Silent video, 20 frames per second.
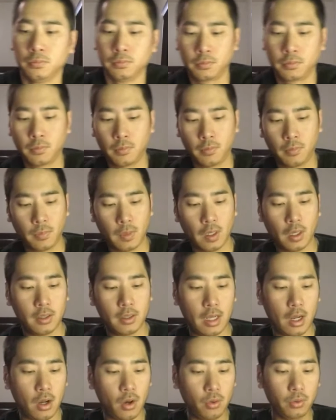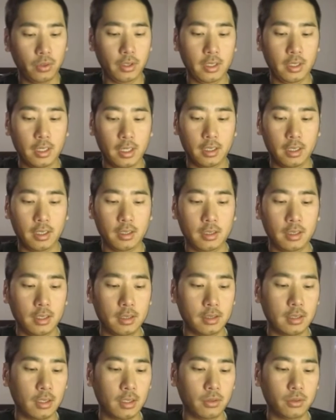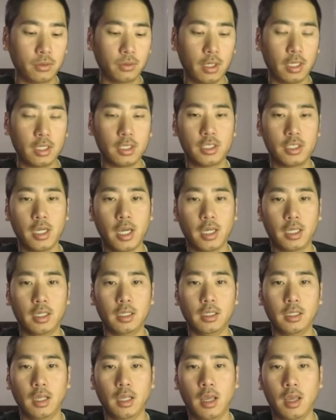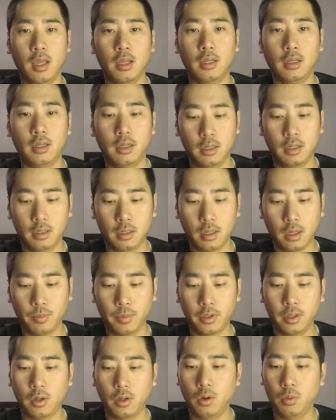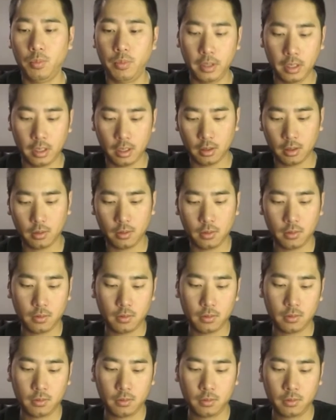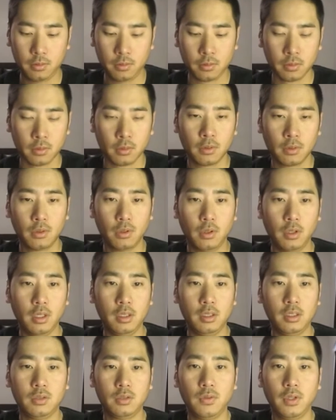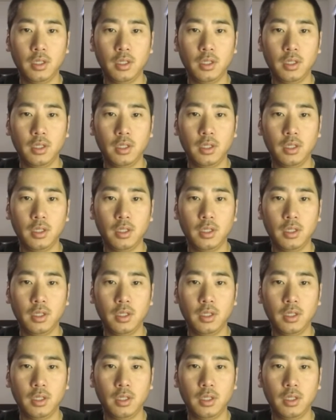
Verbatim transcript: not only did I get this I also got a jacket and uh, I'm gonna open it in this video.